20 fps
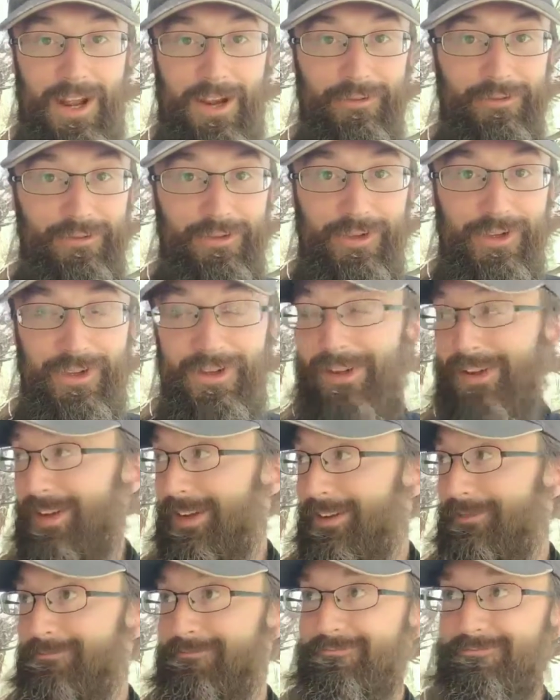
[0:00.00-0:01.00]
kind of
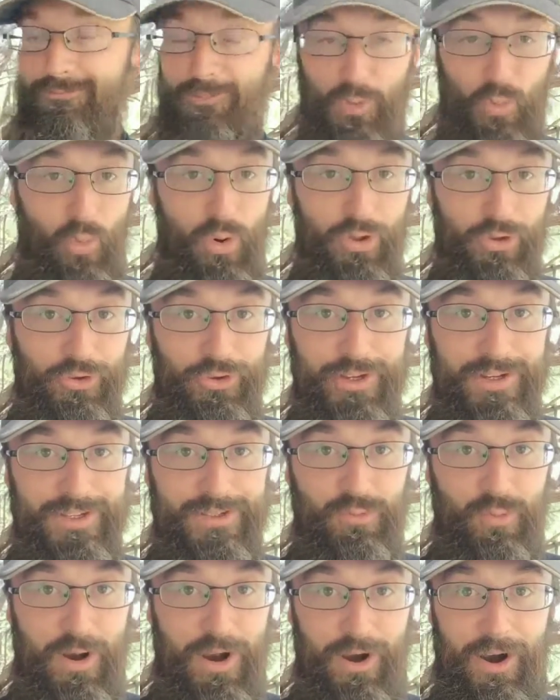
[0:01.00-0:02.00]
the
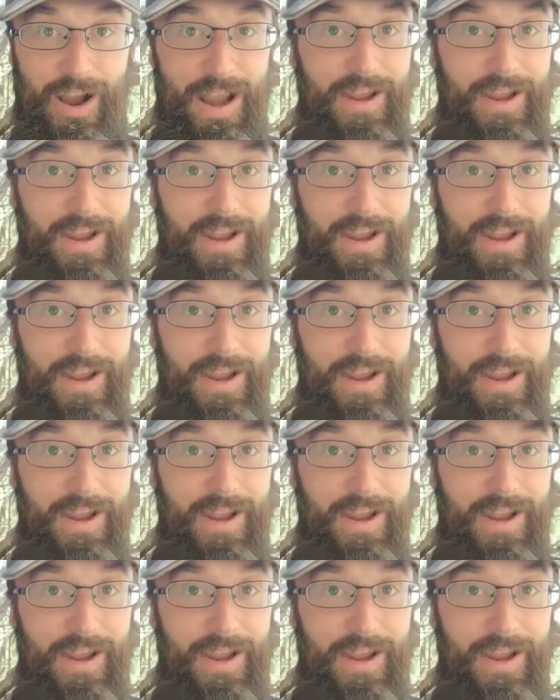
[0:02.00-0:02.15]
wilderness where